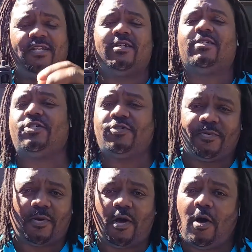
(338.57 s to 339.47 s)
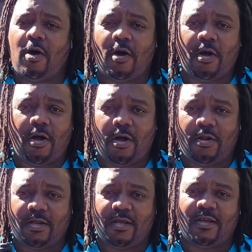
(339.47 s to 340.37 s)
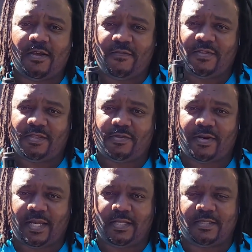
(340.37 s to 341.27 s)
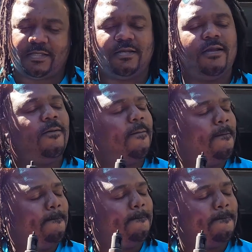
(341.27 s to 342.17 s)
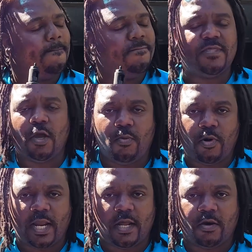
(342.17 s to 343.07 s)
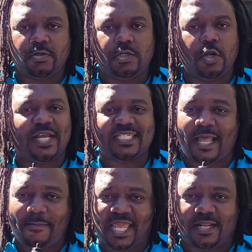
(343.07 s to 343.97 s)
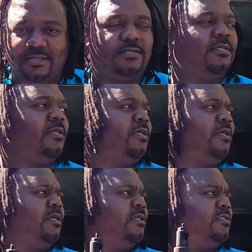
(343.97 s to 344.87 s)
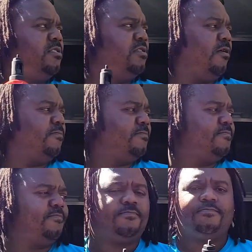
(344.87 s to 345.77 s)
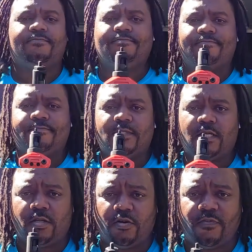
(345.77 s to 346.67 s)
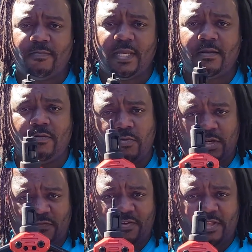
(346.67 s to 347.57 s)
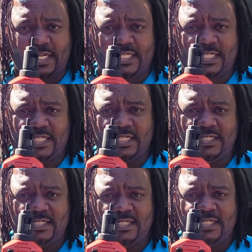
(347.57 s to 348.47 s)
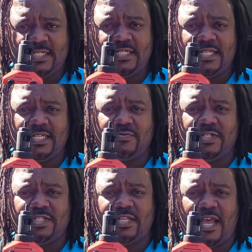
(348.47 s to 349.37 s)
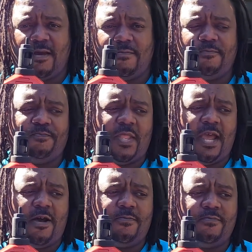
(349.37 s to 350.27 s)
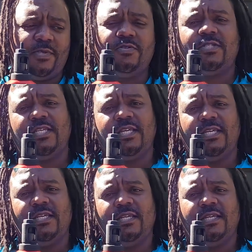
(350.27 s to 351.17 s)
and you're going to strip all of the threads. No bueno. No está bien. So, learn from me. When you feel that tension, that's when you stop. Now, you'll see